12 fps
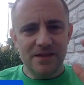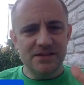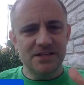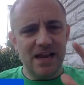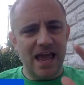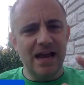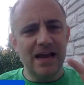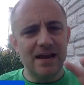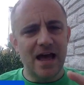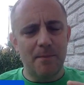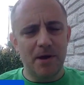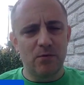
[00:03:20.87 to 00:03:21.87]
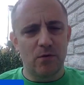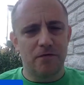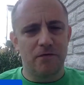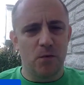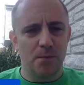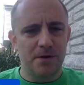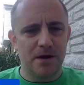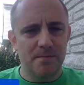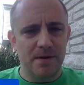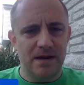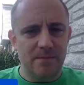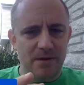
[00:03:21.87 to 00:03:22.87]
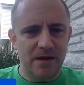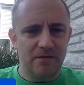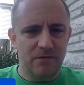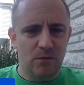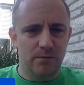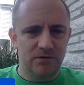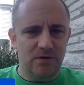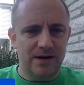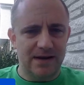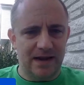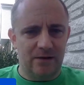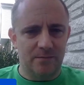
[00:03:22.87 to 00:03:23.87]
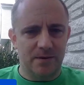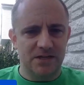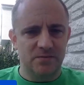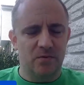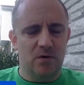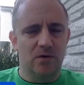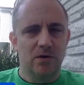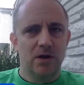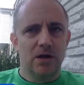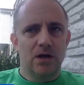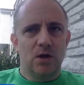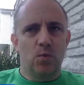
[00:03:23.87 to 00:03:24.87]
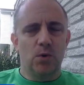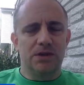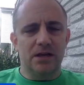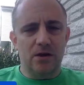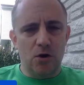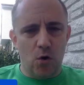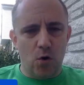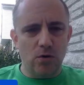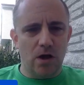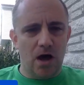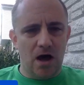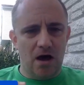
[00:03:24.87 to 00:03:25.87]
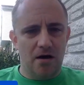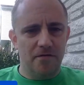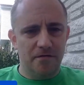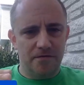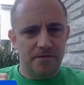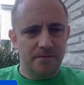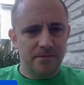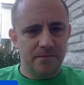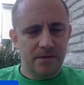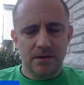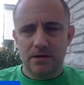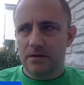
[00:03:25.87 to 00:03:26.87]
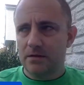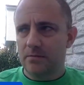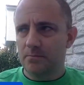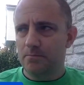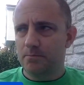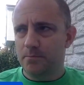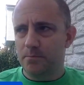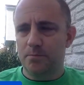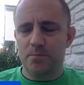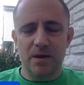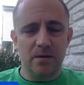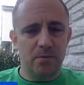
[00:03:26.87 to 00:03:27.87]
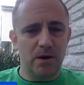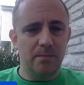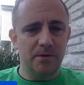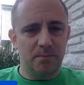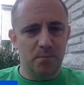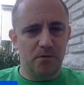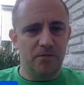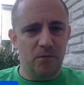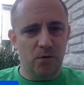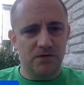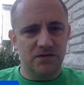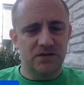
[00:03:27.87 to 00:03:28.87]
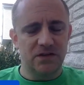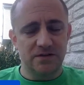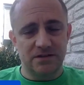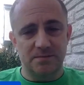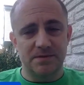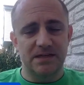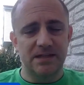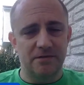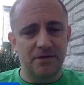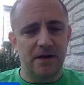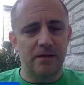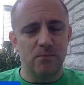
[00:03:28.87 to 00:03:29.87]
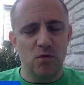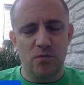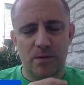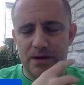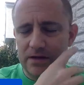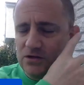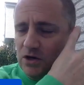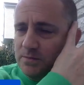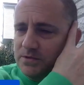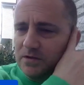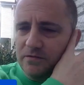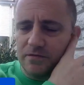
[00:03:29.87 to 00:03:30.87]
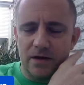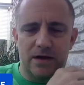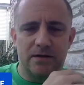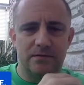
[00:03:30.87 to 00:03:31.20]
there's an economic reform committee being formed right now in baseball with the goal of being able to put forth some significant movement in terms of